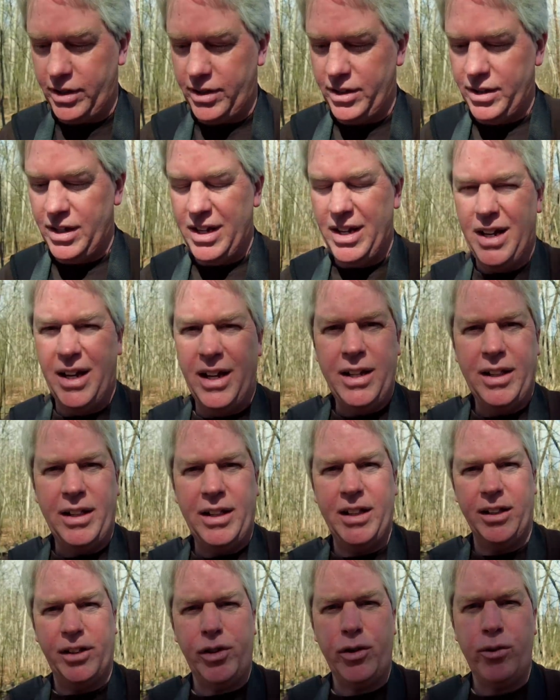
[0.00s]
A
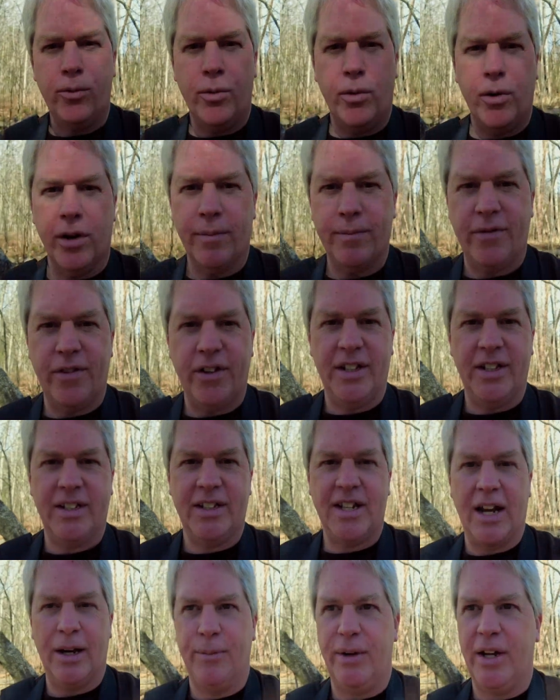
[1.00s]
little too warm for this
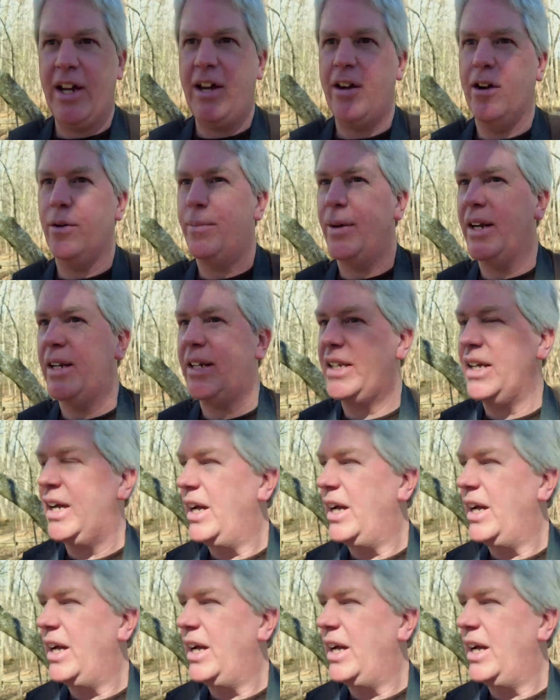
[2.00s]
time of year, but